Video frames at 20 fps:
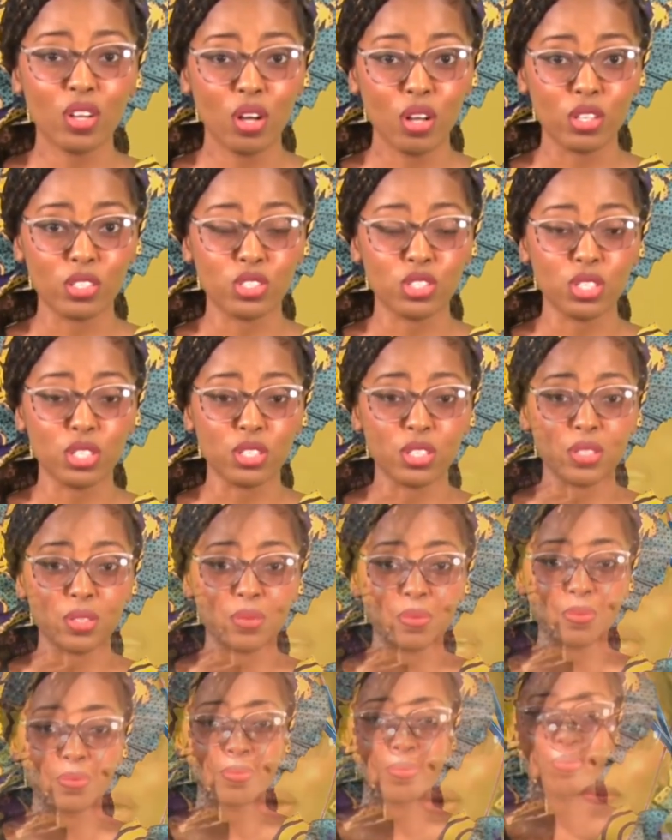culture.
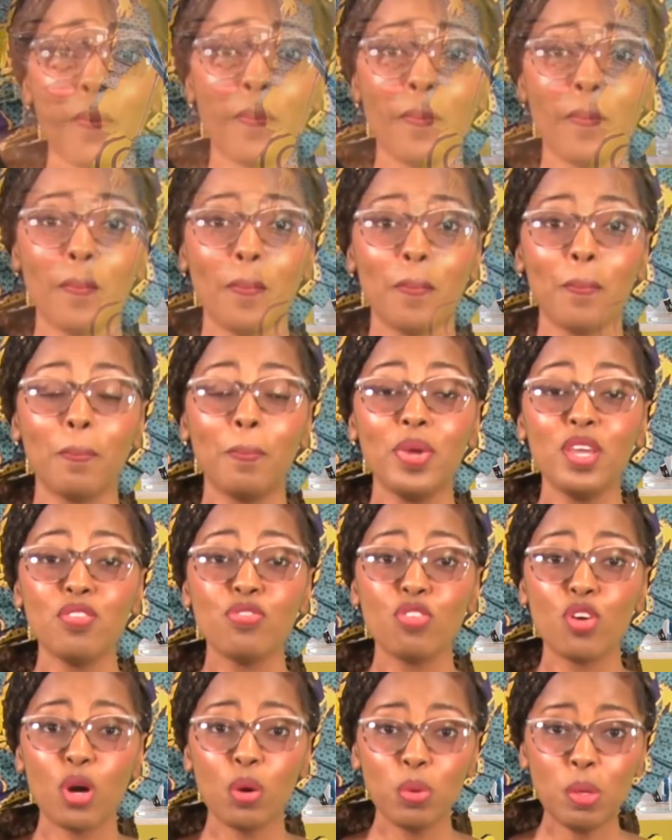
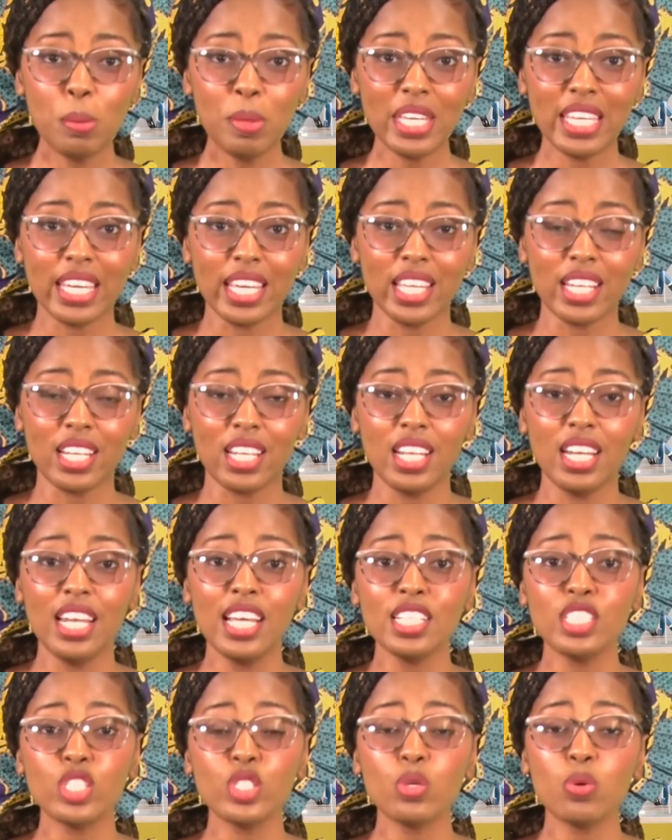Before we begin,
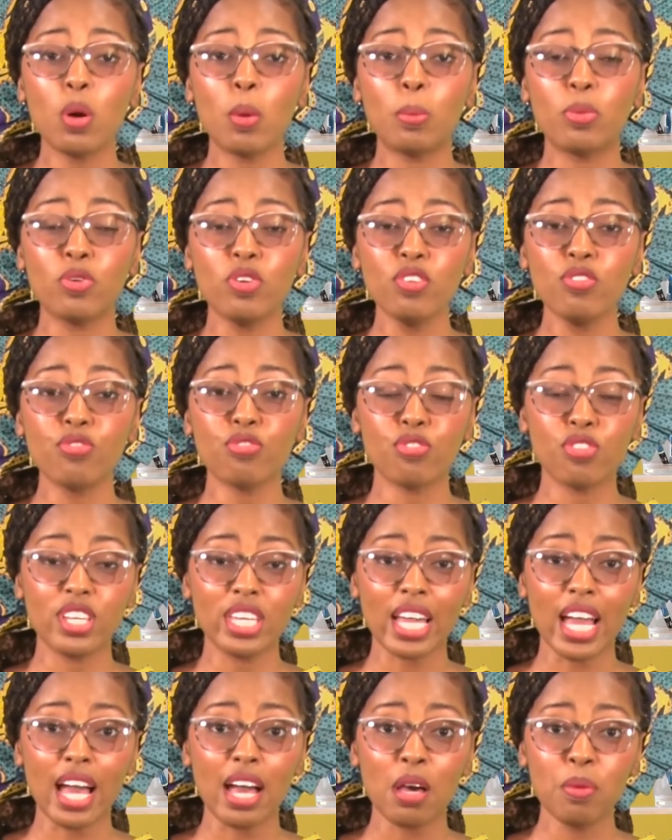let's do a brief
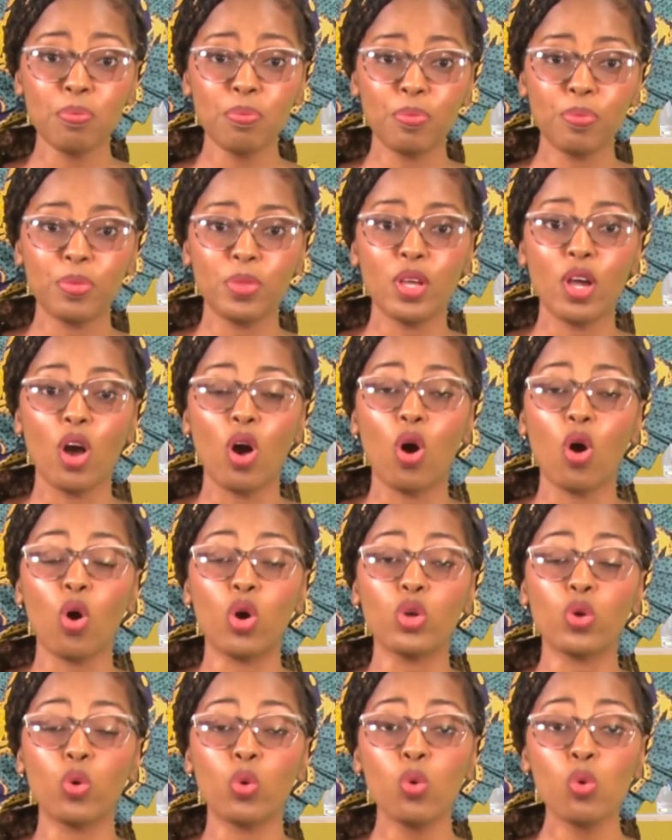recap
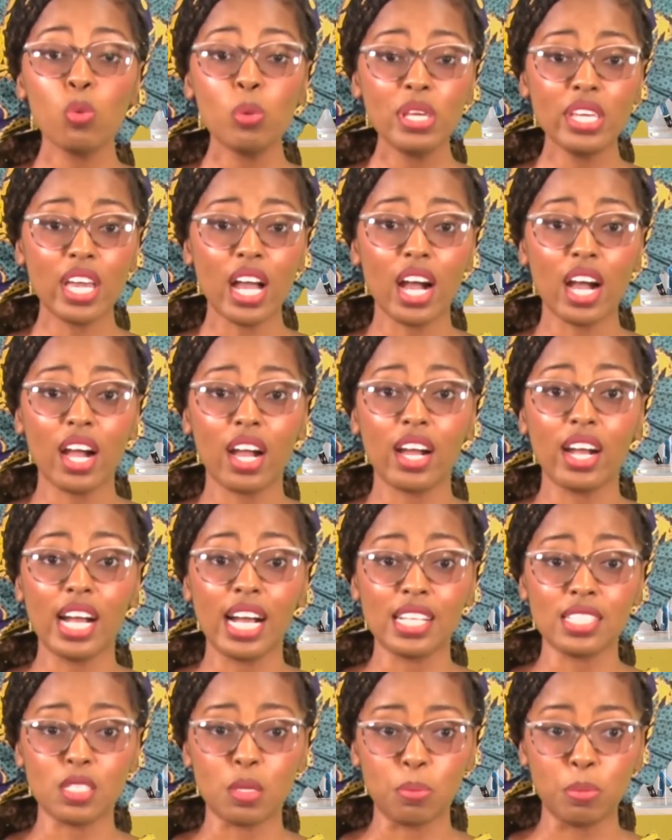on who we are
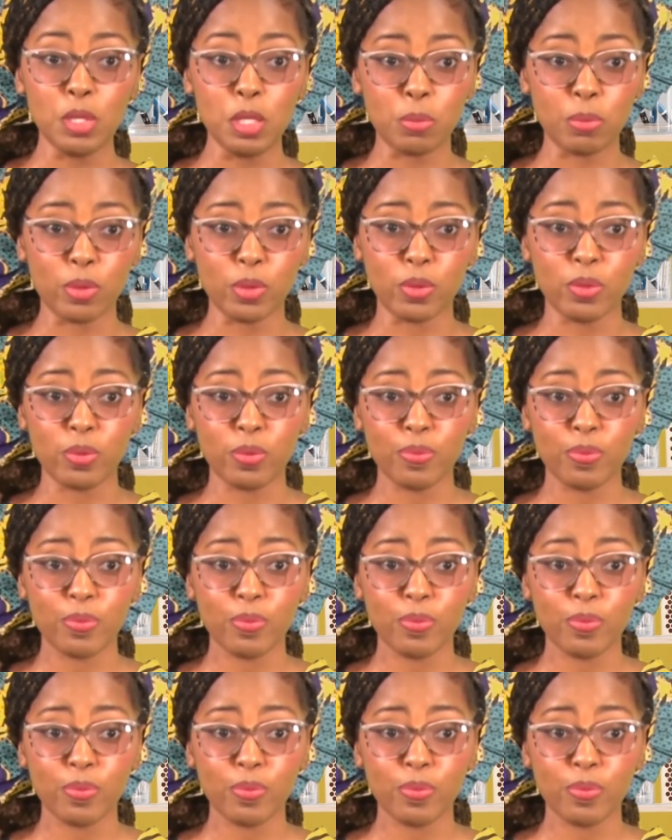as a people.